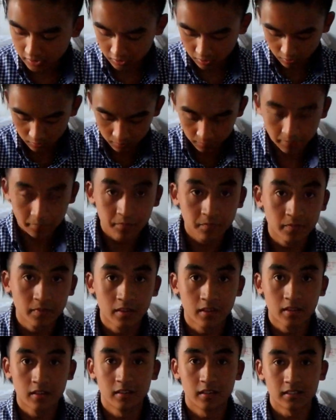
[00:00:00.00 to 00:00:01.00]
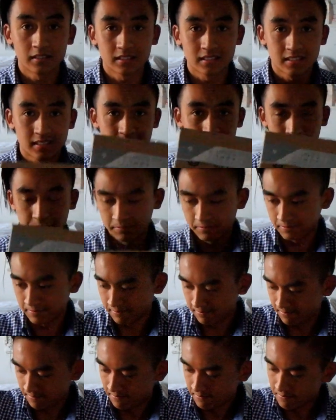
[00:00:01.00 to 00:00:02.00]
So let's
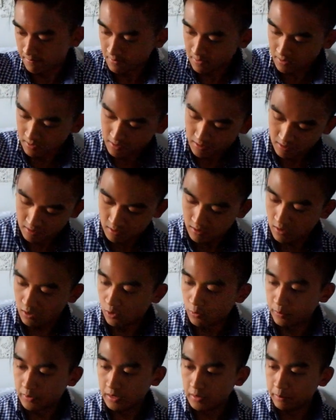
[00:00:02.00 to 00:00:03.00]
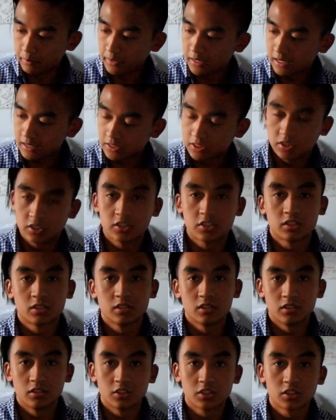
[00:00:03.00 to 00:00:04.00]
open the box just
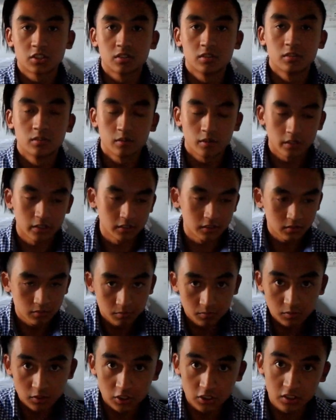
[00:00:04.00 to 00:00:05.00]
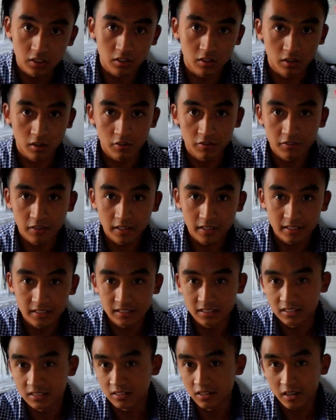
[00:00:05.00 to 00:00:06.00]
to, just And just to clarify,
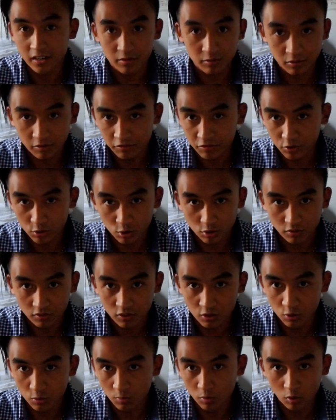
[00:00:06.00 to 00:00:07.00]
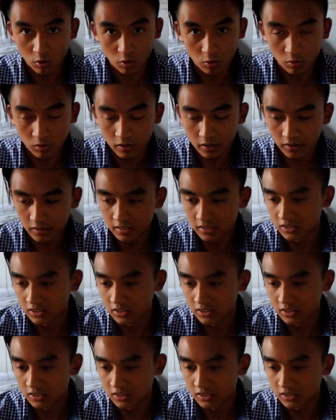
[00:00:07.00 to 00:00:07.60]
this is not a review of the Umoro One.